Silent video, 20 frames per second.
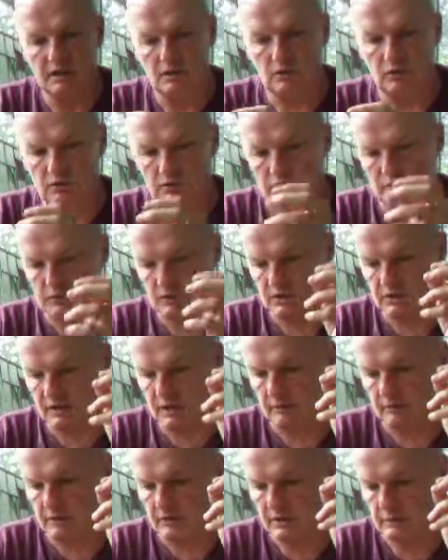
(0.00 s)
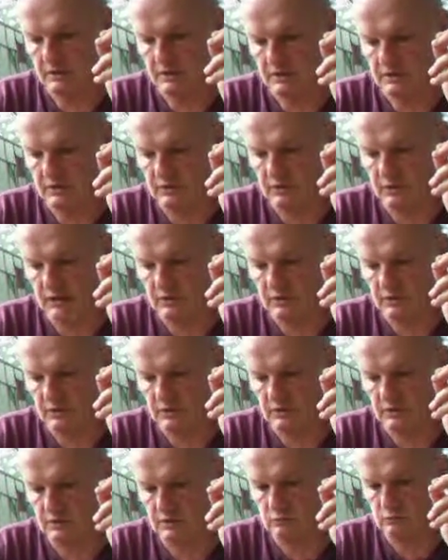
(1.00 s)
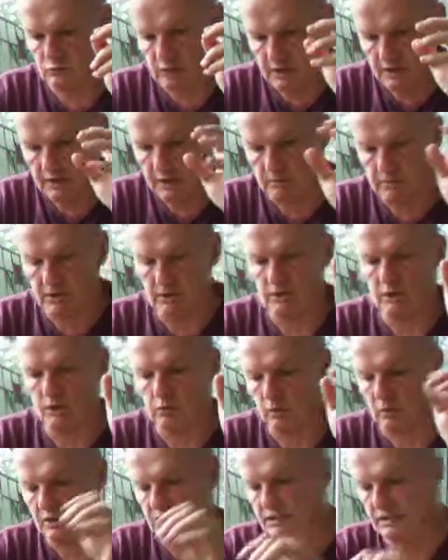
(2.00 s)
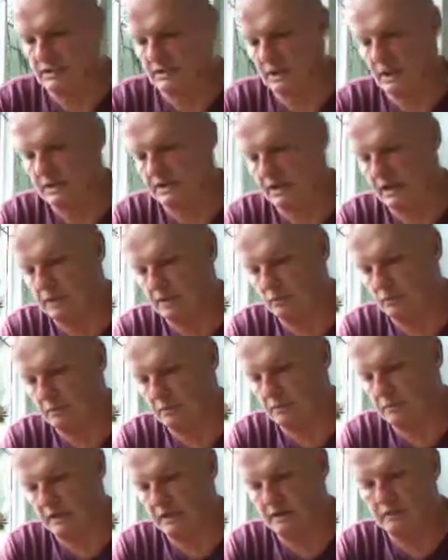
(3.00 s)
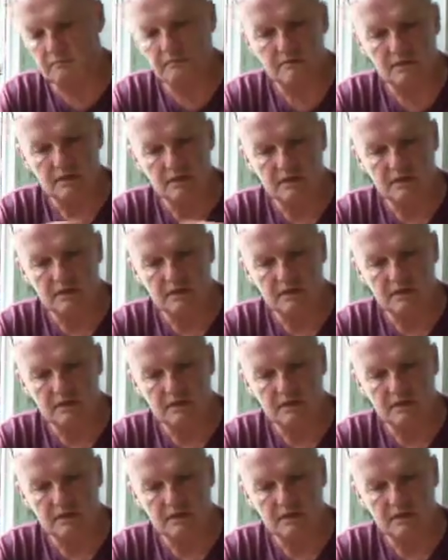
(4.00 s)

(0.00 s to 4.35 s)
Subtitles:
was kept for the better set. So this is a reasonably good quality set, and it would have been